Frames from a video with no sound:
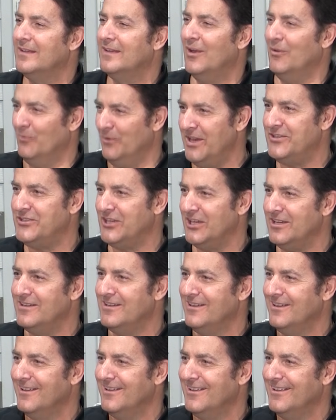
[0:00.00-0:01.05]
A rigid.
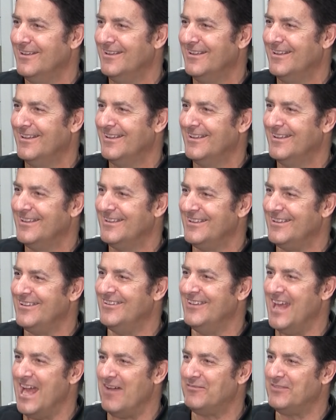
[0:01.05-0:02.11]

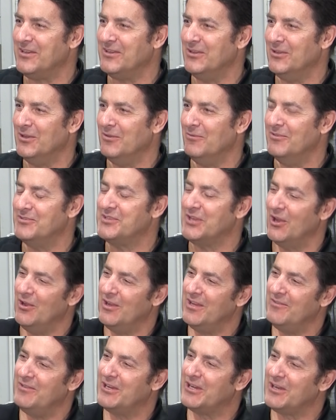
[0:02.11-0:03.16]
You'd have to do so
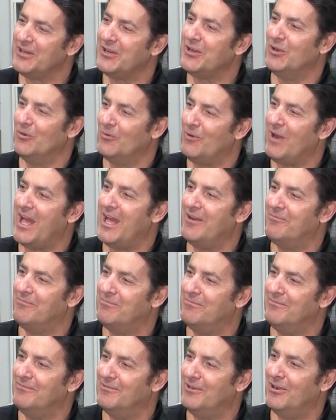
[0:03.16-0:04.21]
if you're going to go ride
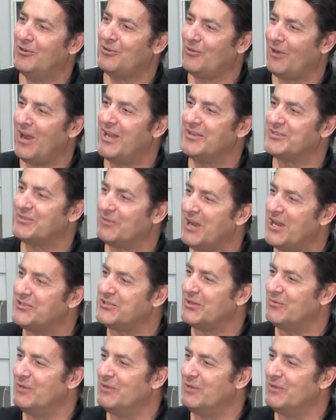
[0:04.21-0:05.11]
across Russia.